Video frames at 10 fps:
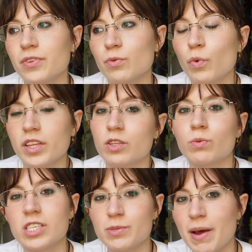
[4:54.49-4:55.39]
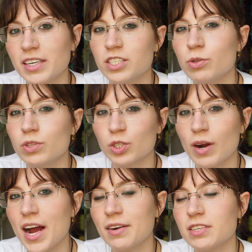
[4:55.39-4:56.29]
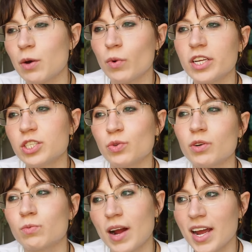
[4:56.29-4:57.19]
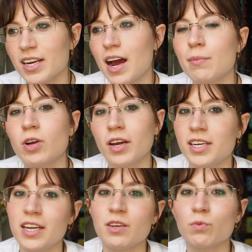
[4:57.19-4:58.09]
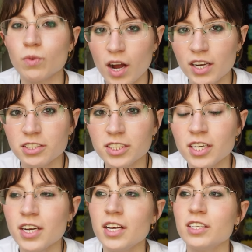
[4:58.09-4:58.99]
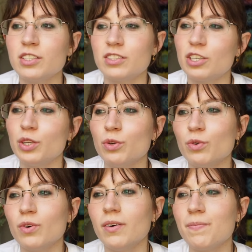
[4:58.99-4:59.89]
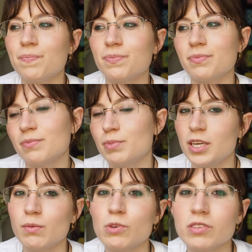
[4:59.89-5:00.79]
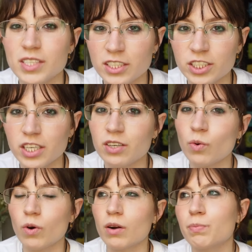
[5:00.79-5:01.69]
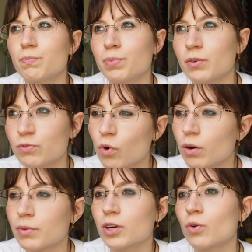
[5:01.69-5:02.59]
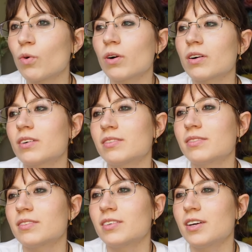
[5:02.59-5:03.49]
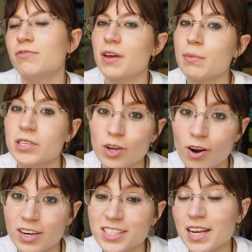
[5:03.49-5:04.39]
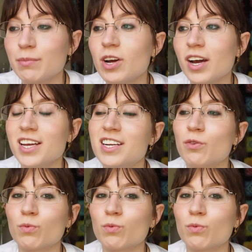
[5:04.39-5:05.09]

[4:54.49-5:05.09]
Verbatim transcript: with the respect to the craft. I want to do it right. I'm not in any rush to be a musician or a performer or a famous artist. Like I'm not in a